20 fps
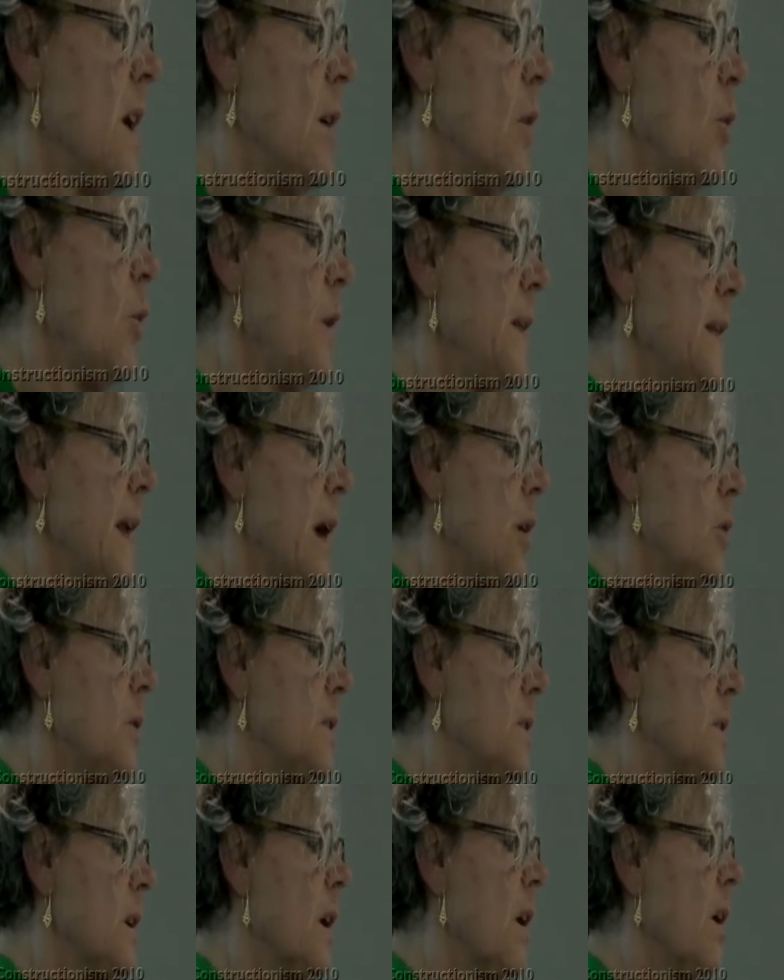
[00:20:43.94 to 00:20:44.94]
without
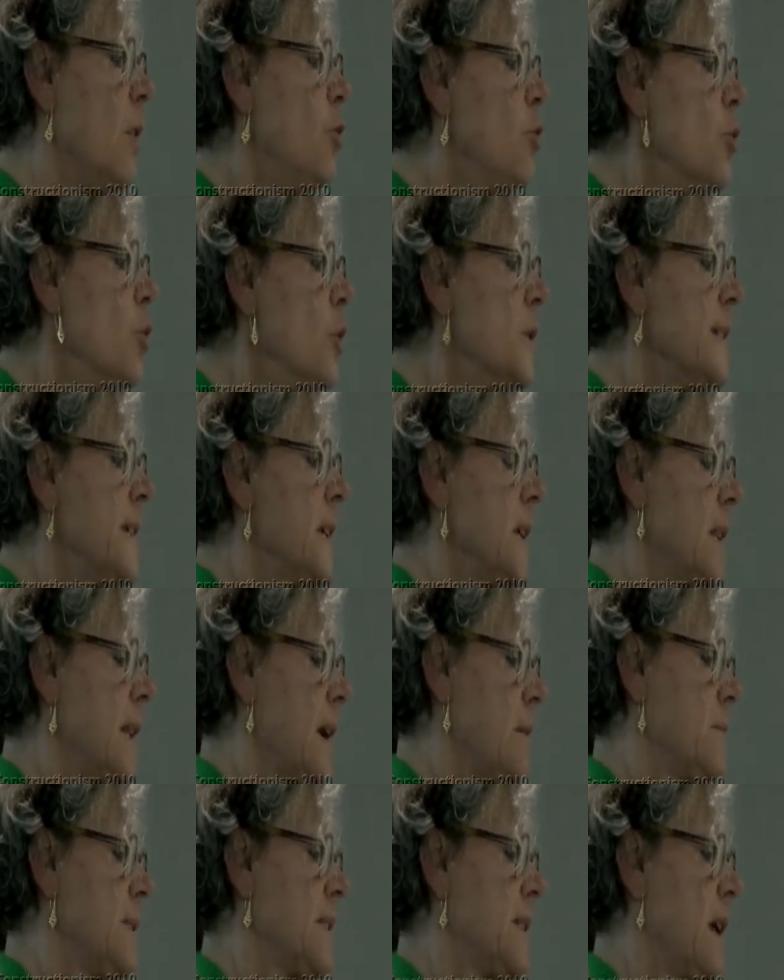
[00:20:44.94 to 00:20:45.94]
losing
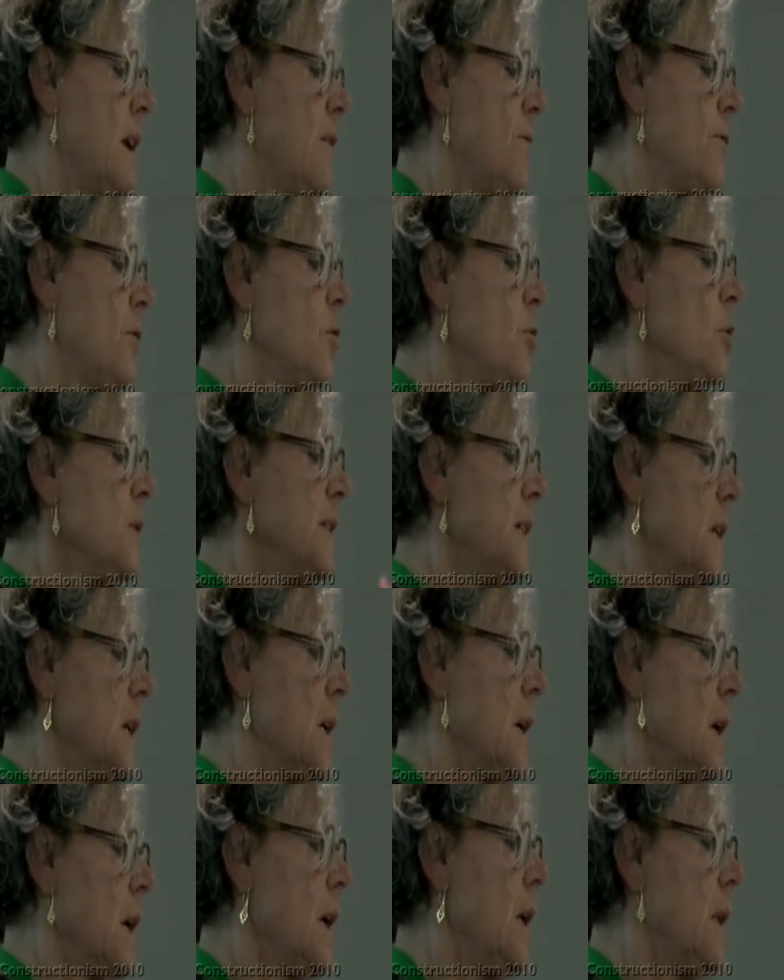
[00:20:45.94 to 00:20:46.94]
themselves,
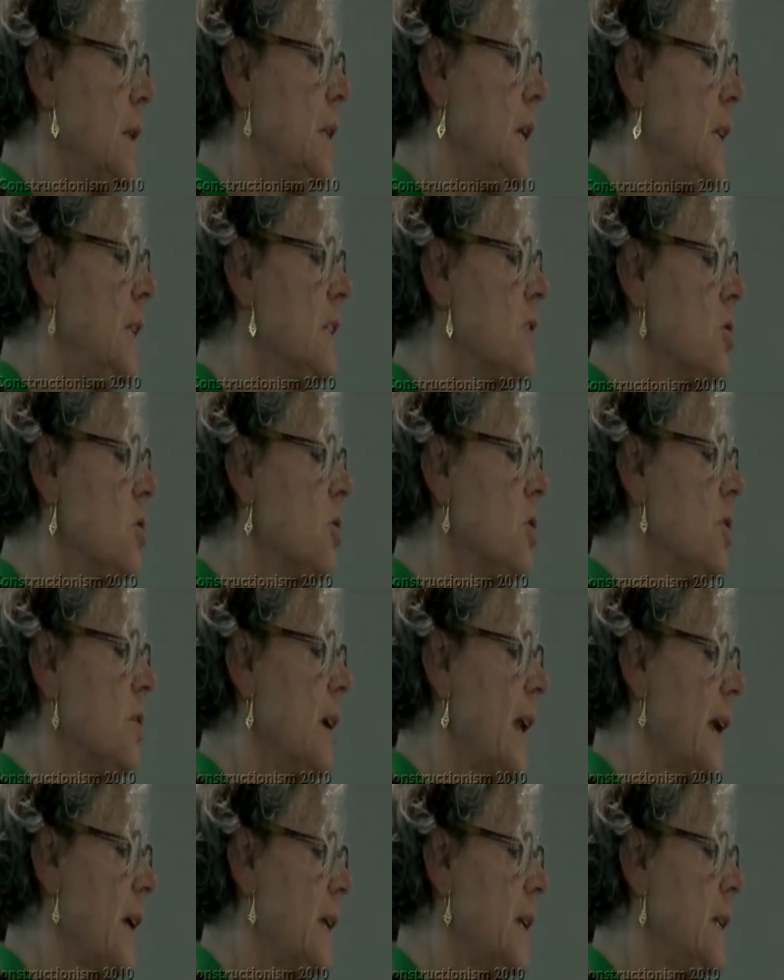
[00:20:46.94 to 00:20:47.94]
losing the internal
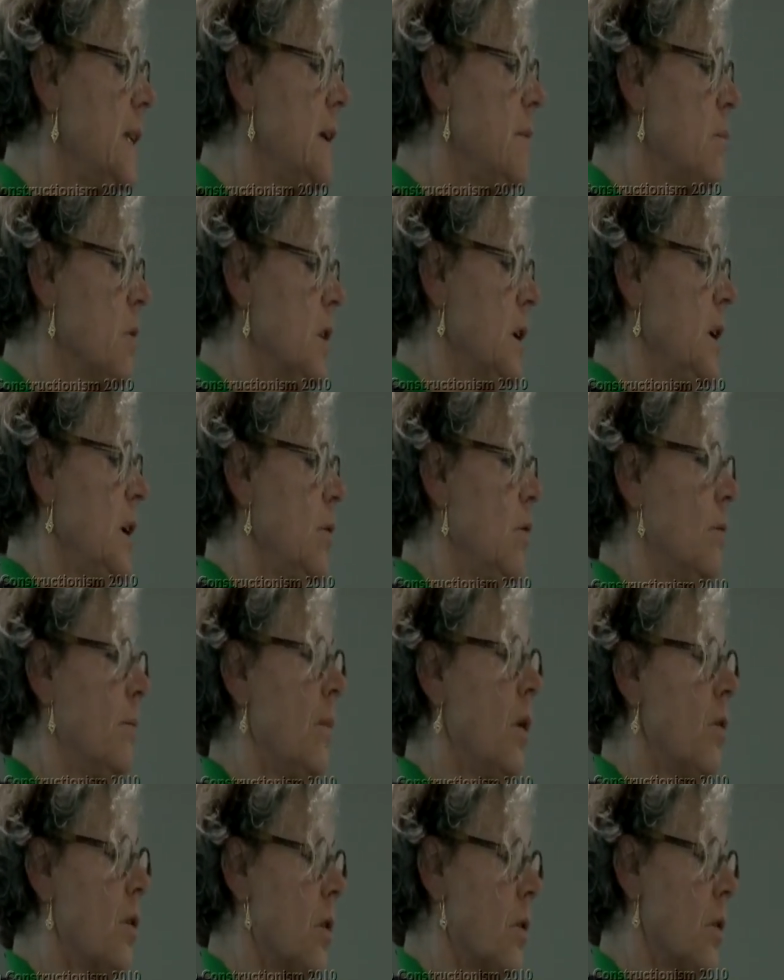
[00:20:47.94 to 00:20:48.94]
equilibrium
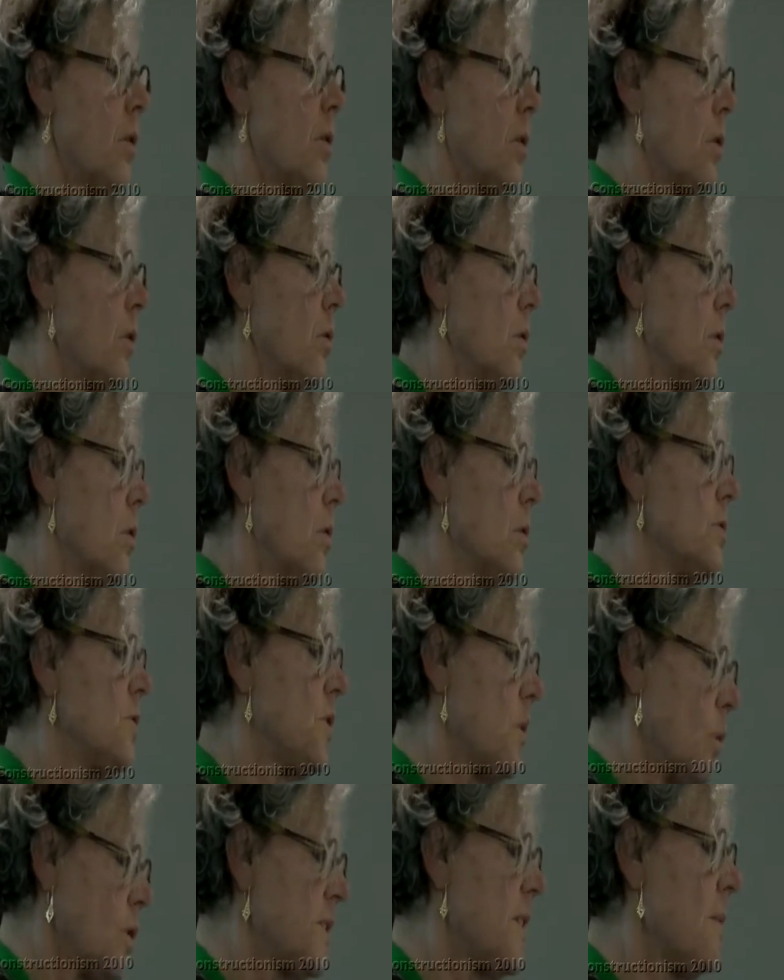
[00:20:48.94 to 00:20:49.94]
or
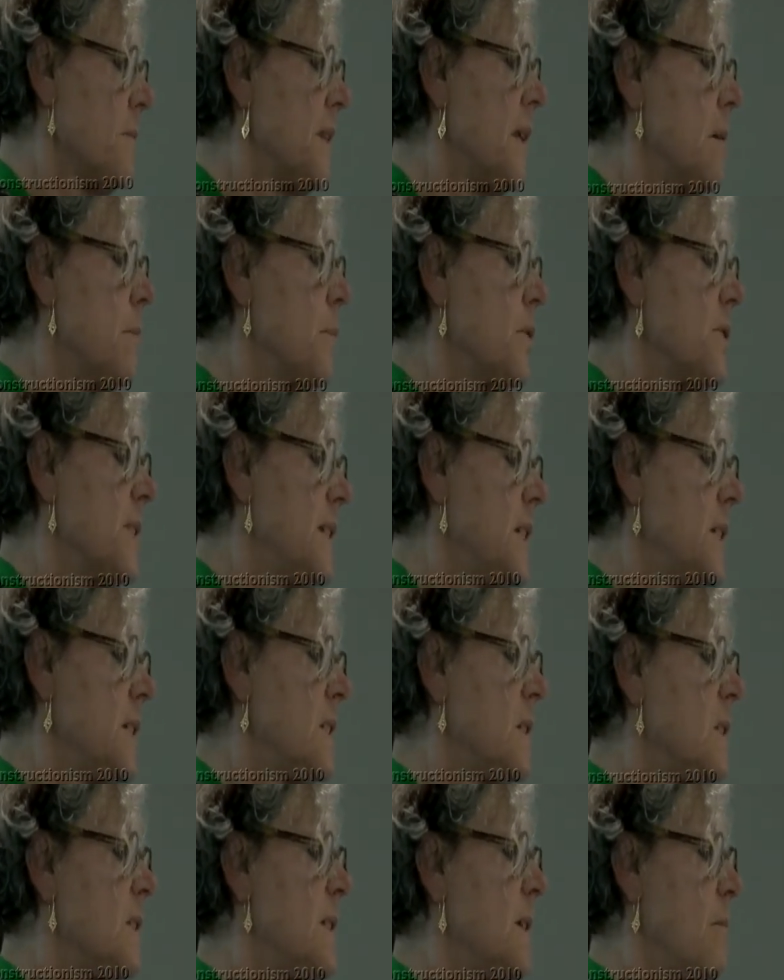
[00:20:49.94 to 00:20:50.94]
something
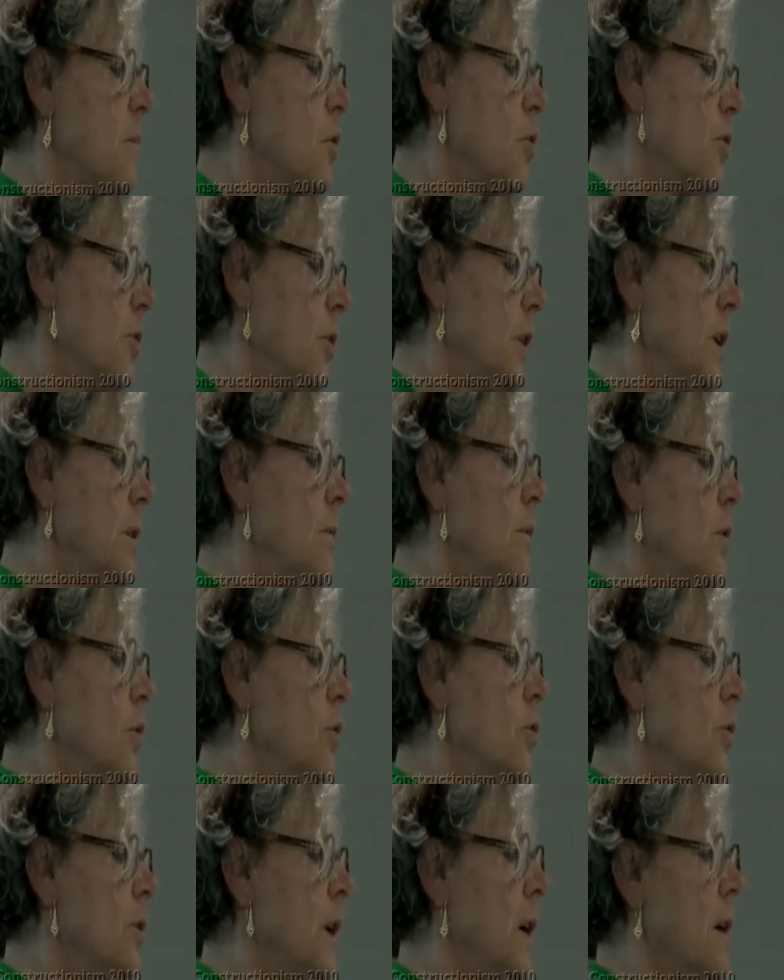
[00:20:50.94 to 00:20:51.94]
persistent in
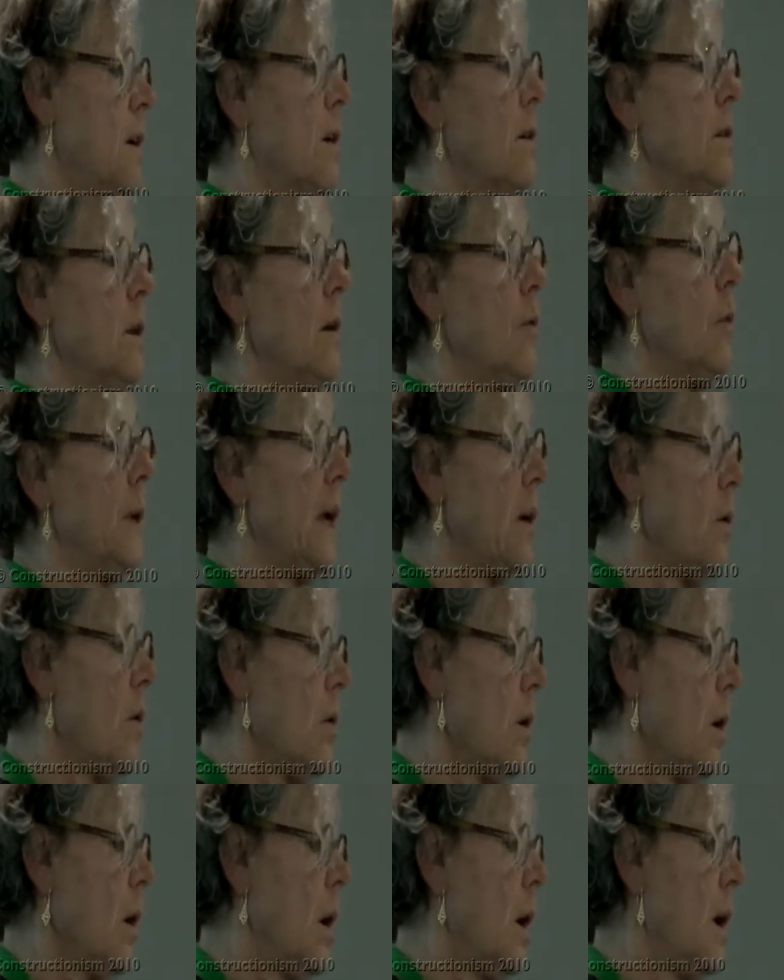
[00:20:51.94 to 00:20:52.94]
who they are that we
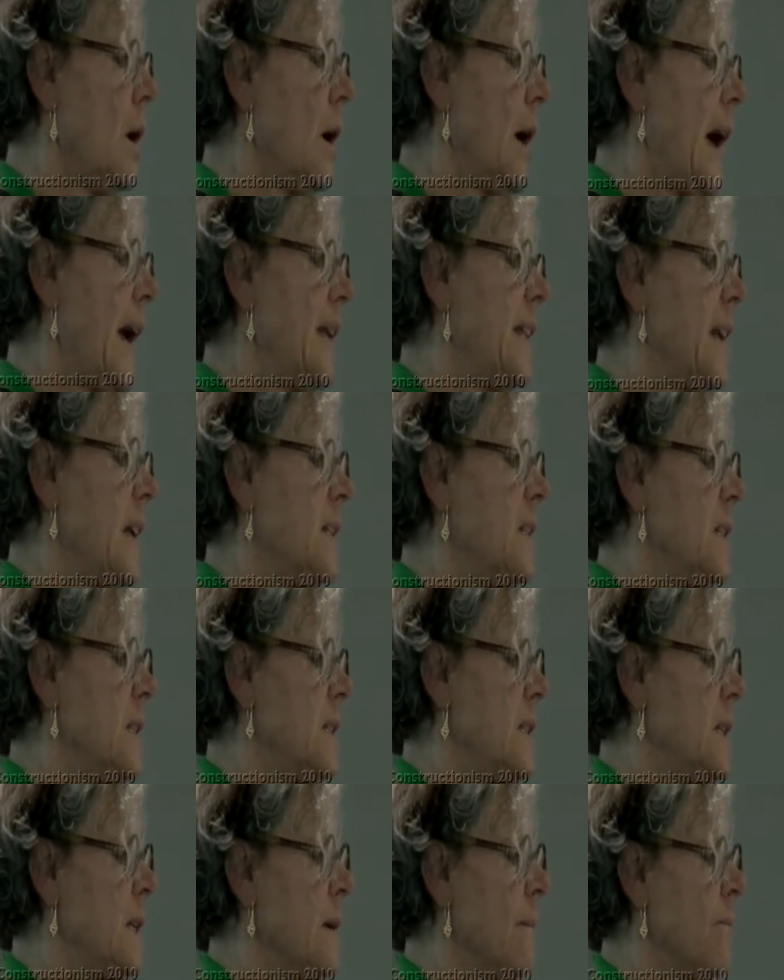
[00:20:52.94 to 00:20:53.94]
call identity.